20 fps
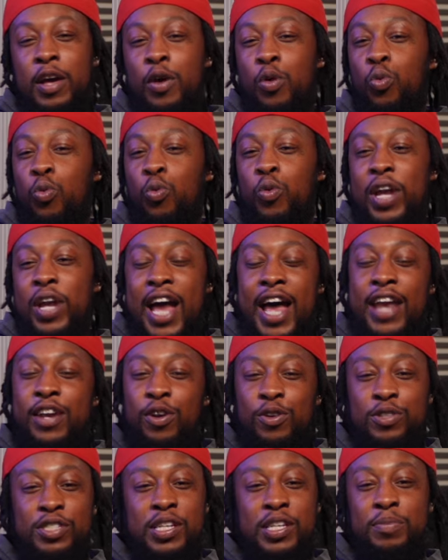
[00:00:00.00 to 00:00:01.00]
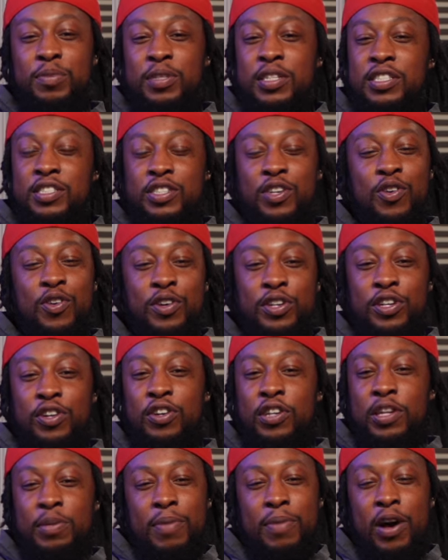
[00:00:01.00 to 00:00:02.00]
When I know something is going
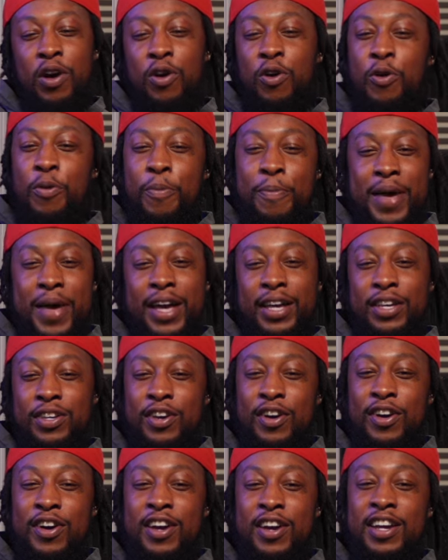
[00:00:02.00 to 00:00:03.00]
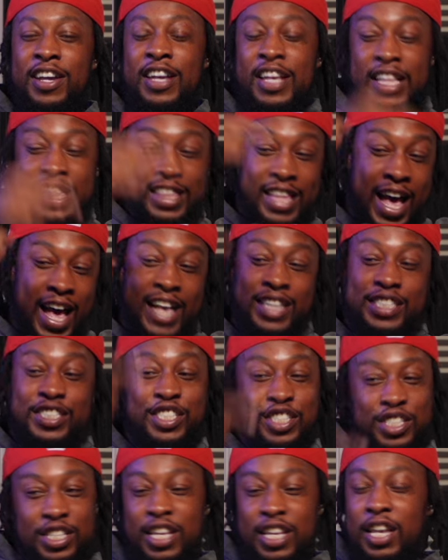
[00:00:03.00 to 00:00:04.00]
on in my own backyard, mm-hmm. that's
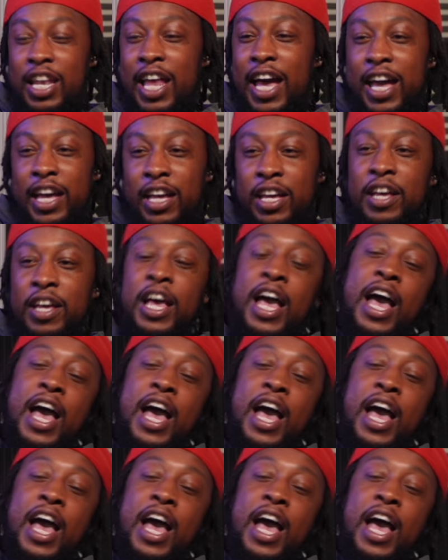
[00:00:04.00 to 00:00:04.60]
just like